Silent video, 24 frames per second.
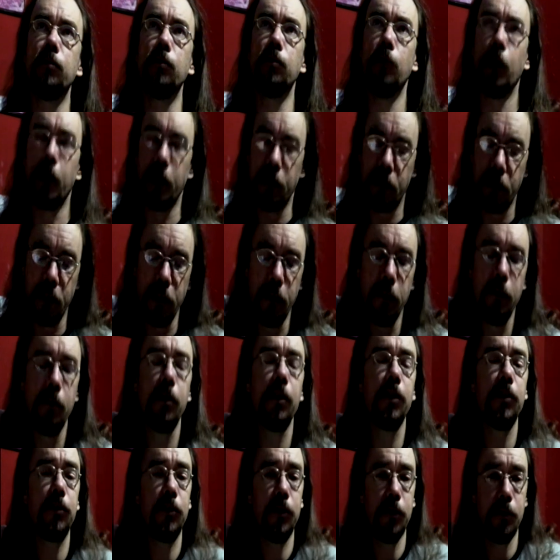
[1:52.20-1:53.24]
what you do
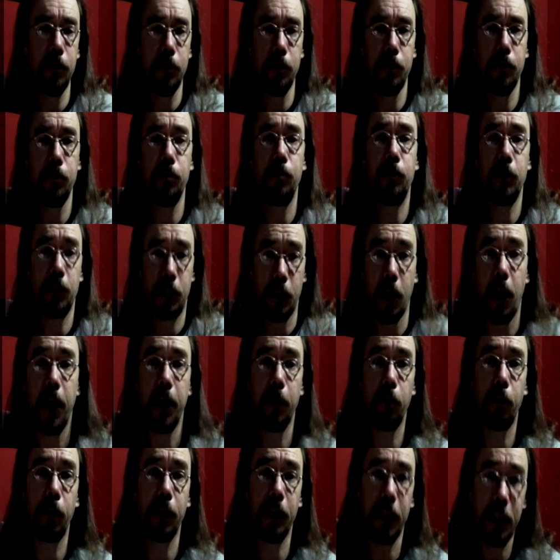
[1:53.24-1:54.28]
is you
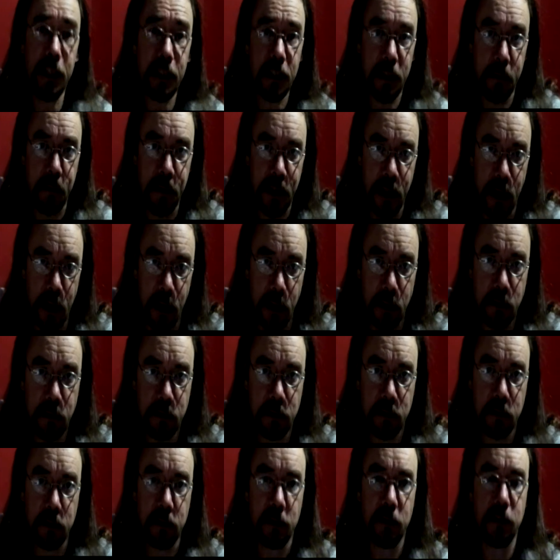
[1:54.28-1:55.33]
decide what needs to be done.
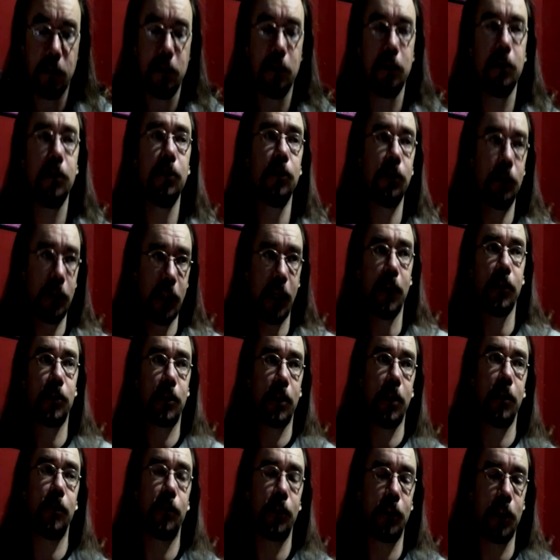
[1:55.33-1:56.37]
You set
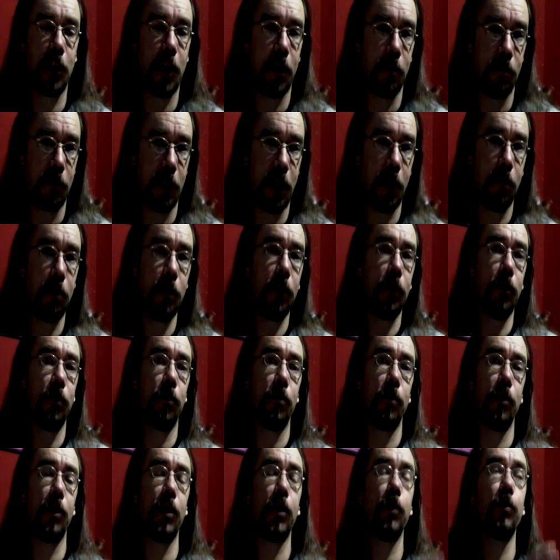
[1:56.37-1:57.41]
yourself a timetable. You
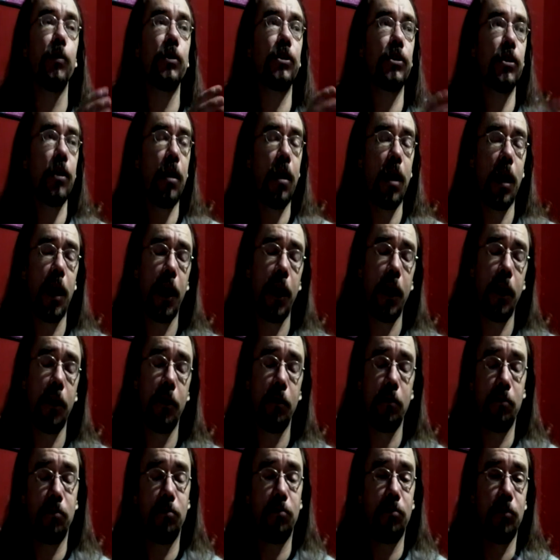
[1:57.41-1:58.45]
you
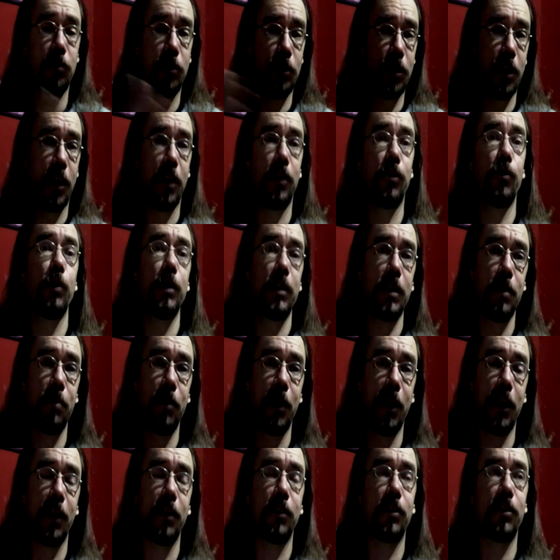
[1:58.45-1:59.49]
assign say twenty
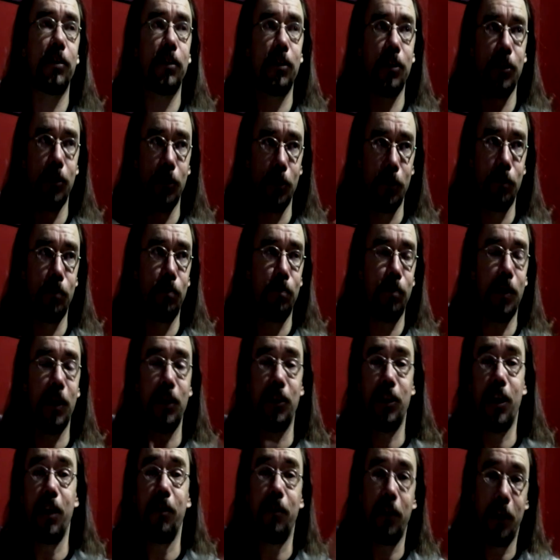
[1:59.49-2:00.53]
minutes to
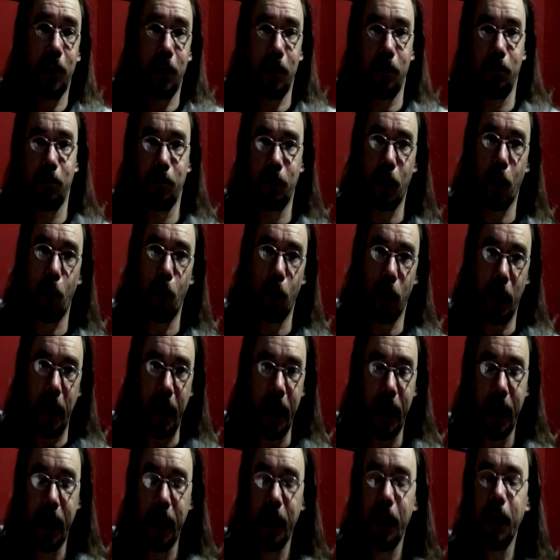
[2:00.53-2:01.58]
achieving goal
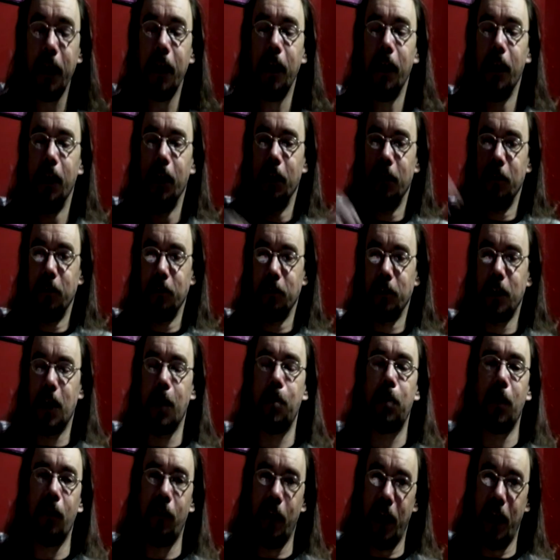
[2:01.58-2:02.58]
A, a couple of